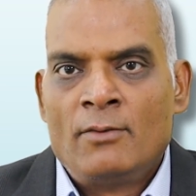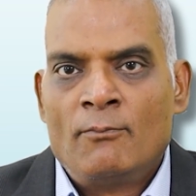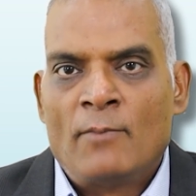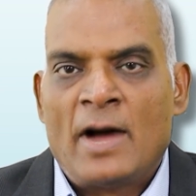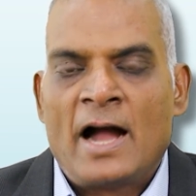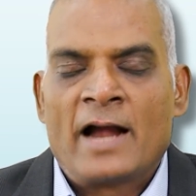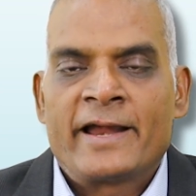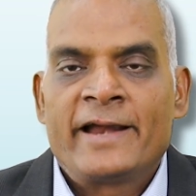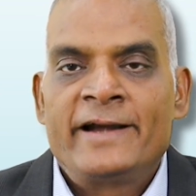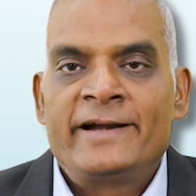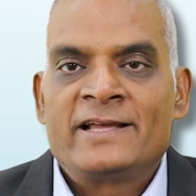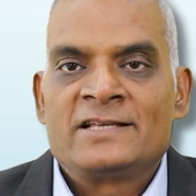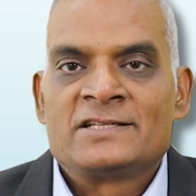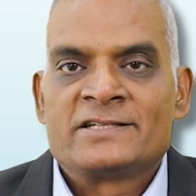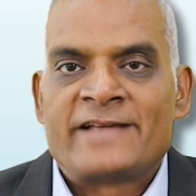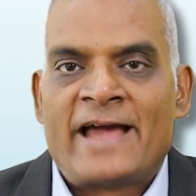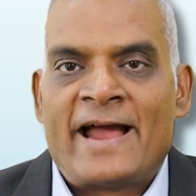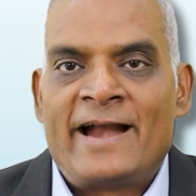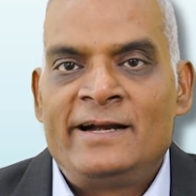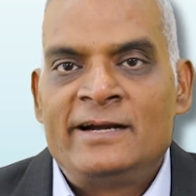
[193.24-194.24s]
Market has
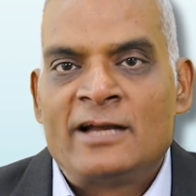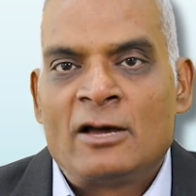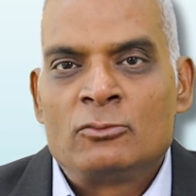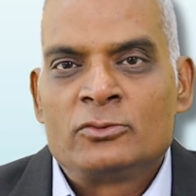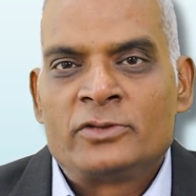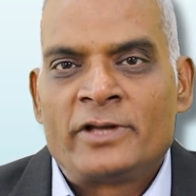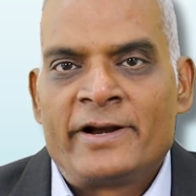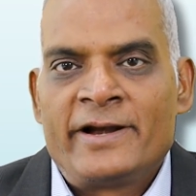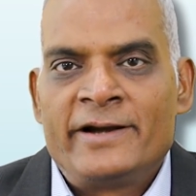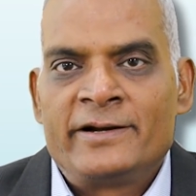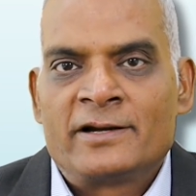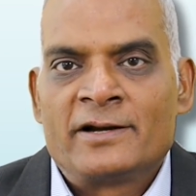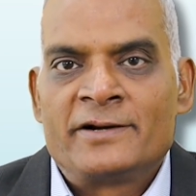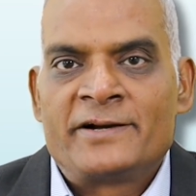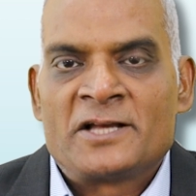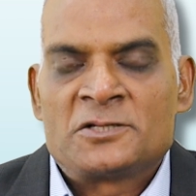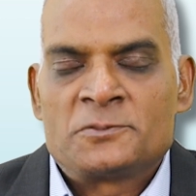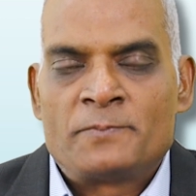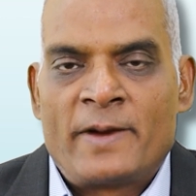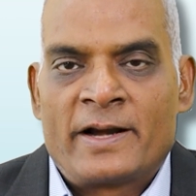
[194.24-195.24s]
dialed down the rate
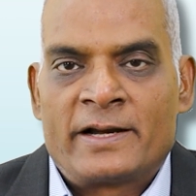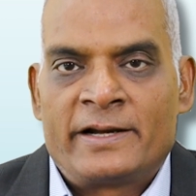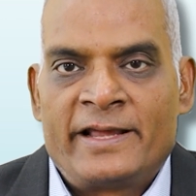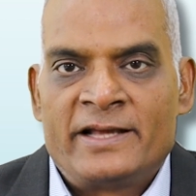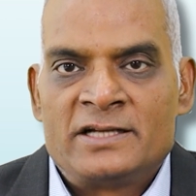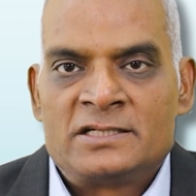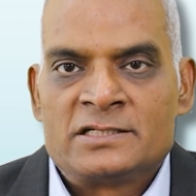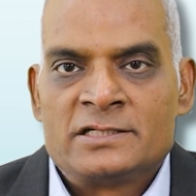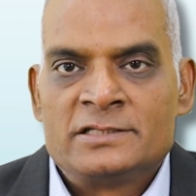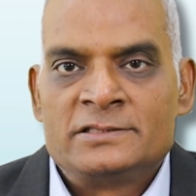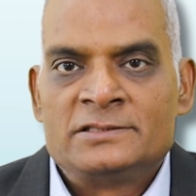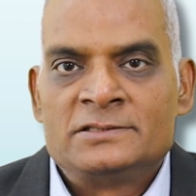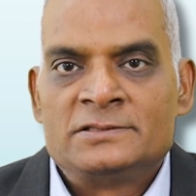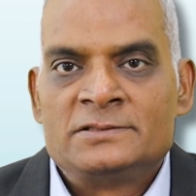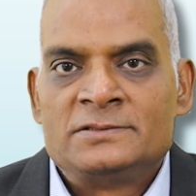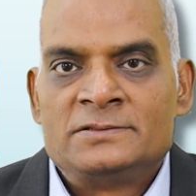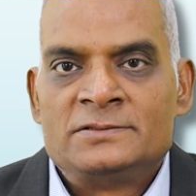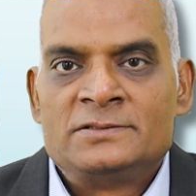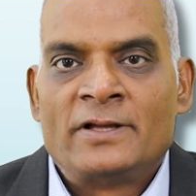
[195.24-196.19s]
cut expectation